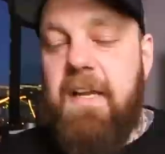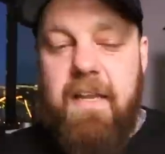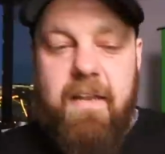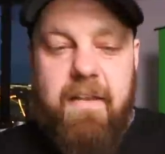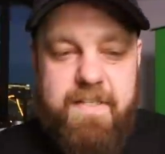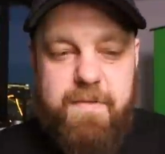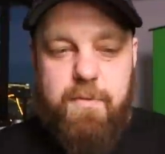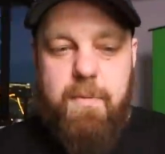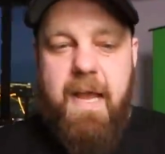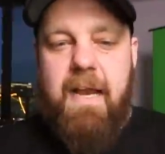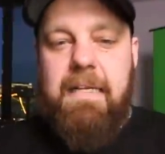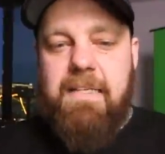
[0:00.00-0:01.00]
And this
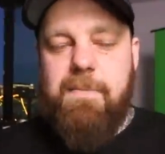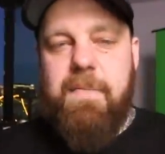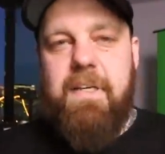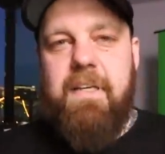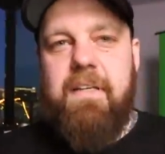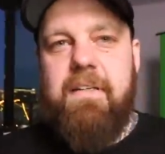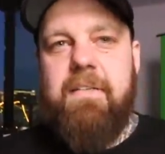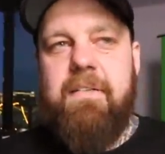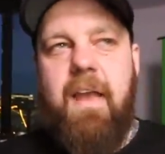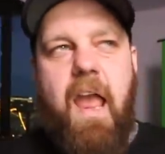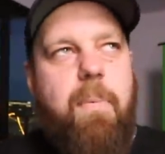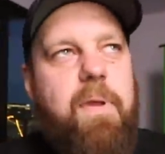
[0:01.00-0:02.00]
reminds me,
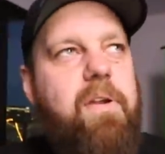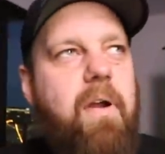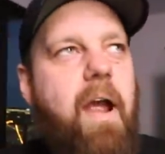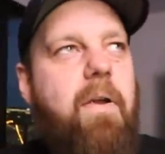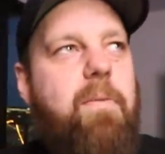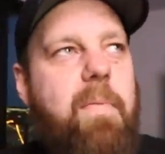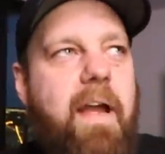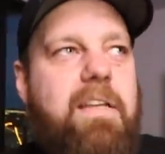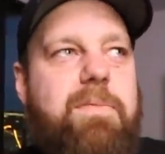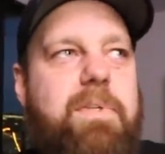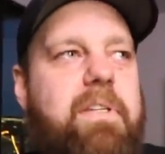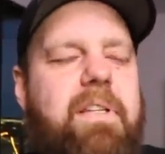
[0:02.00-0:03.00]
HappyCry
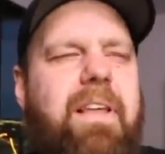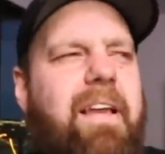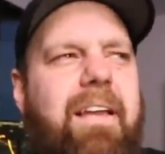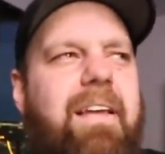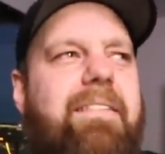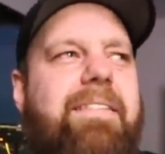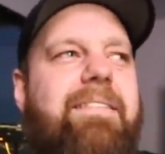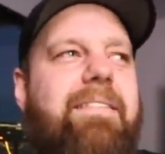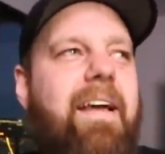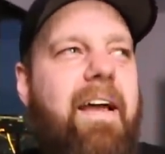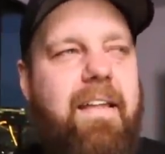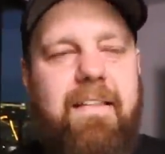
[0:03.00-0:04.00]
reminds me that like, it's
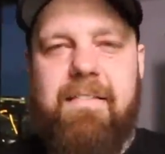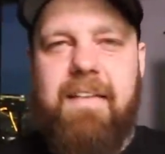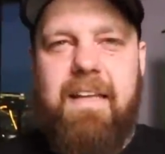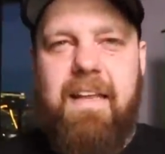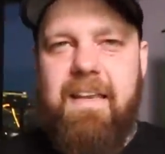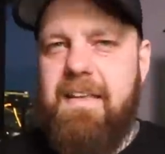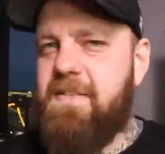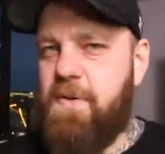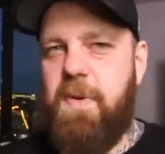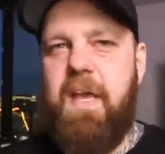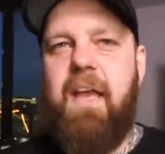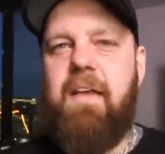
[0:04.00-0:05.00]
not, it is
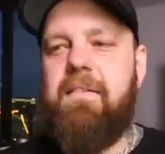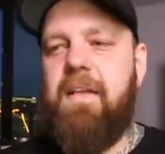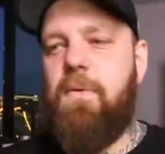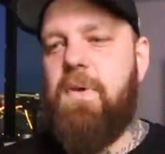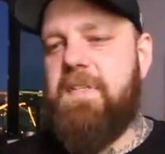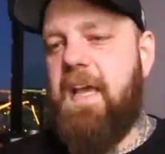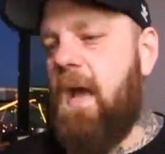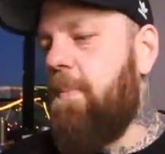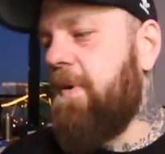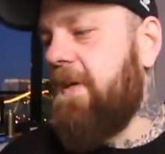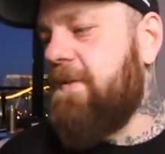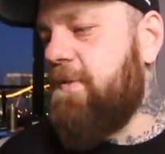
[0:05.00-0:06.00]
okay. Like what's
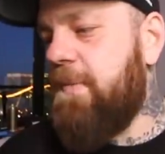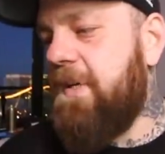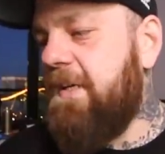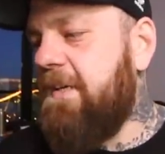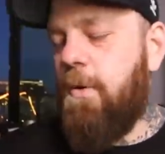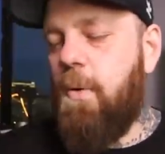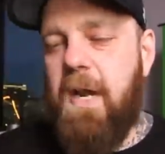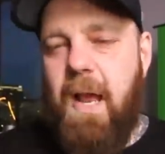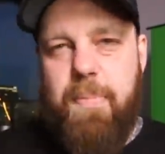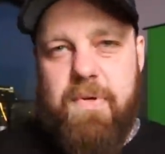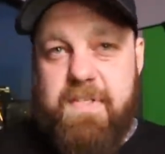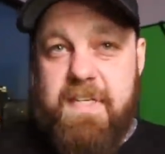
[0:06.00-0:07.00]
happening to me, or what
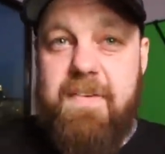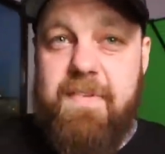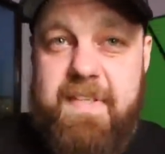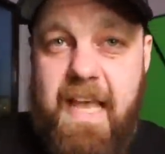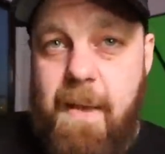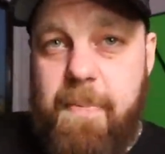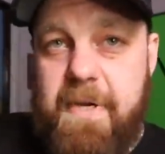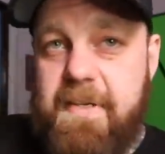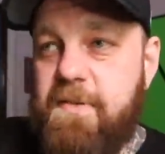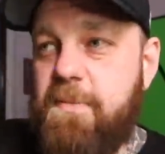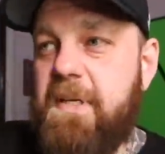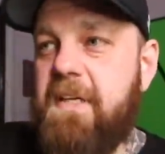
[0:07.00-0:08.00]
I perceive is
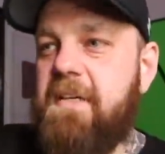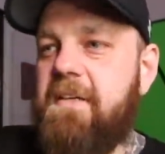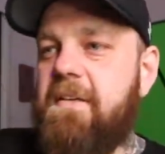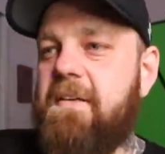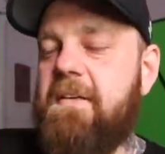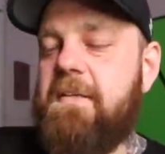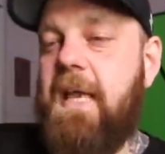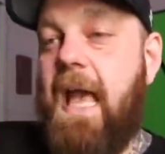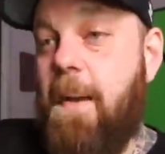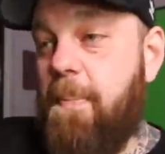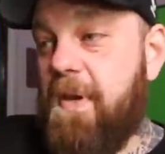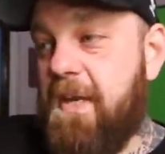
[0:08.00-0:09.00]
happening to me, it's
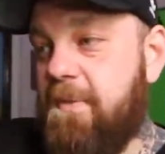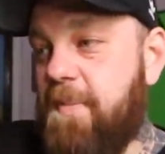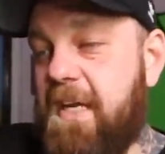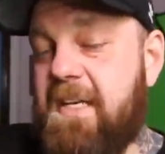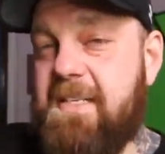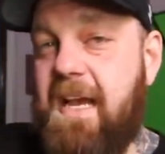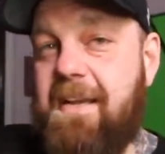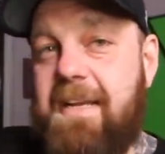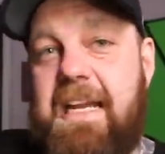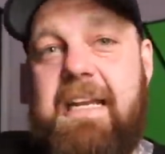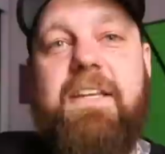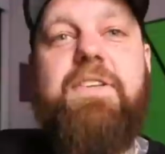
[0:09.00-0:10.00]
happening because I
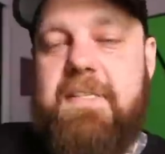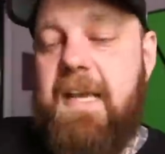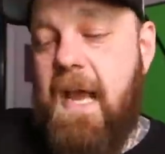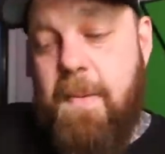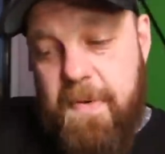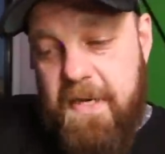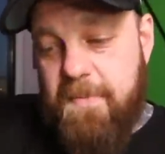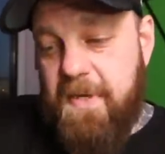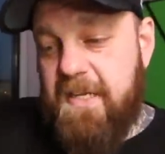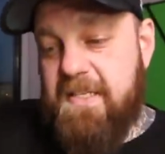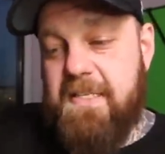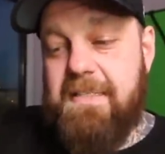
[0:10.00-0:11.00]
need it. It's happening
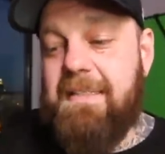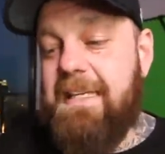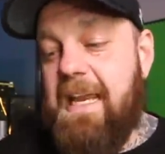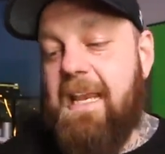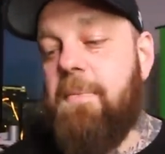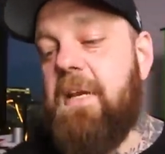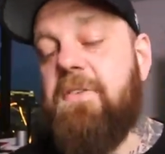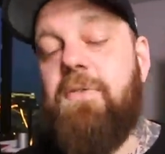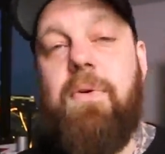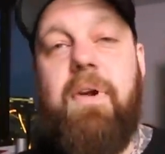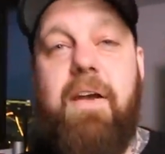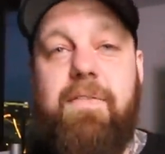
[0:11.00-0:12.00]
because it's leading me
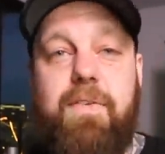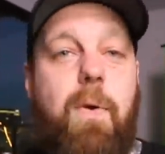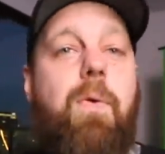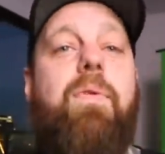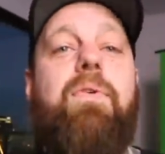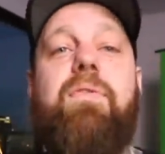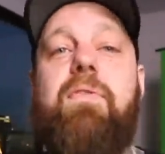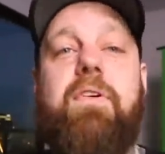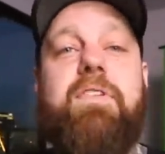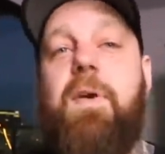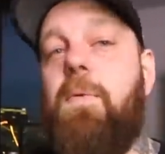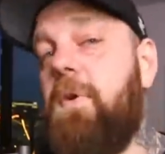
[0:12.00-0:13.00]
to where I've told the
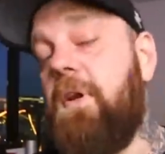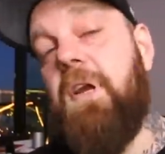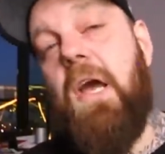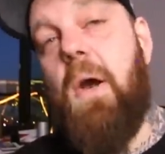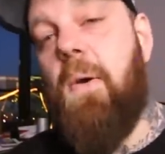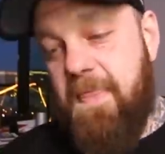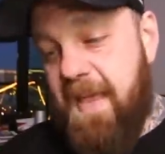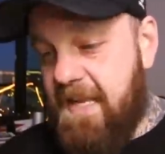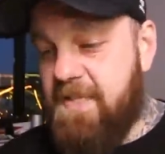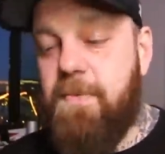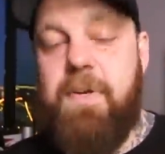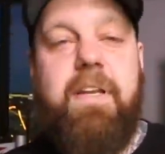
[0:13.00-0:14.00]
universe I want to go. And
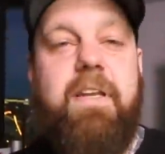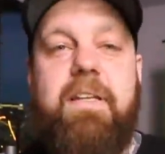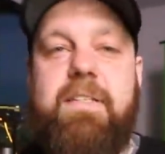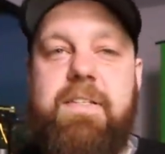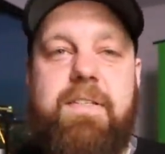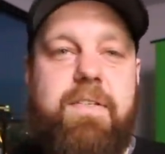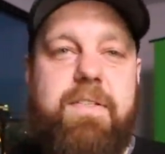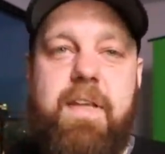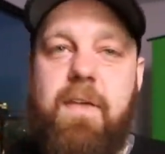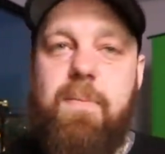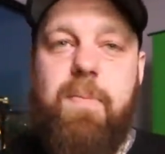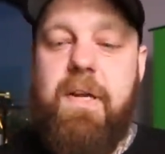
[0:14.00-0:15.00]
that's what it is. It's a
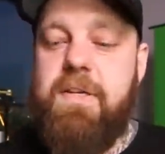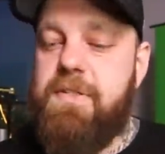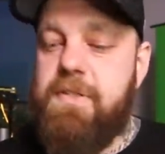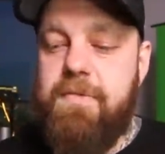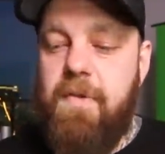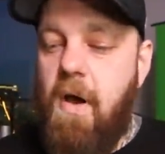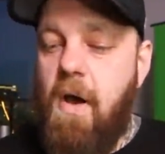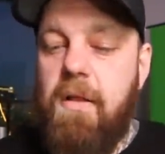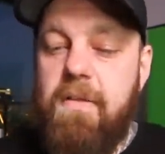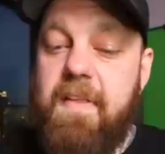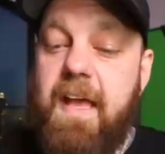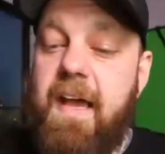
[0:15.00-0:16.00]
celebration of
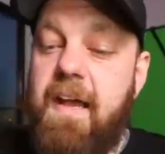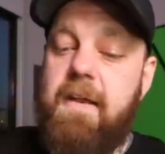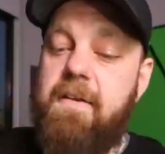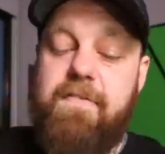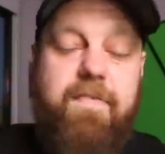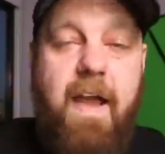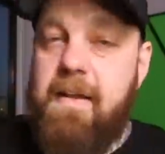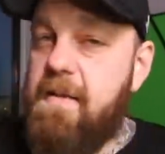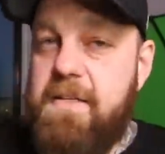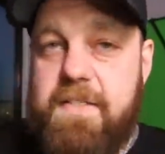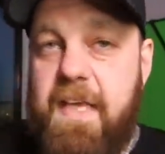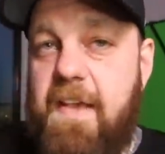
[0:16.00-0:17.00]
all of that. And it
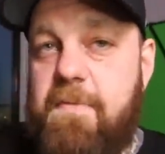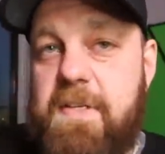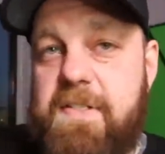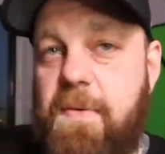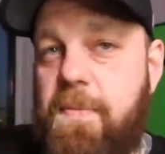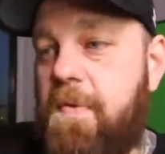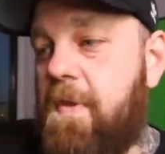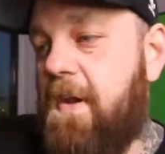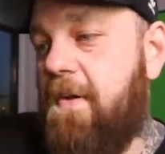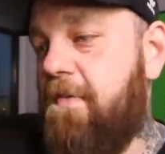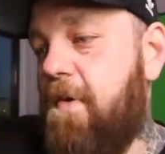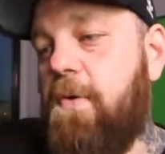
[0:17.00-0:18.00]
finally just gave me something
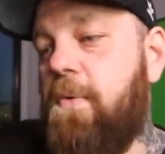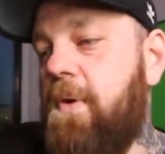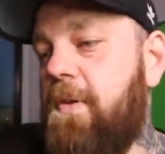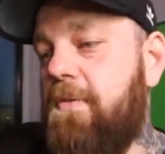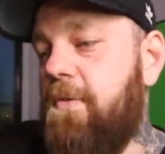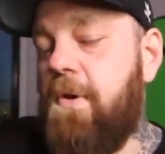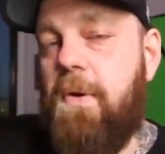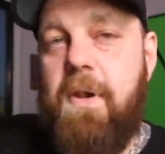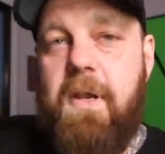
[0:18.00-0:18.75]
that I fuck with, you know?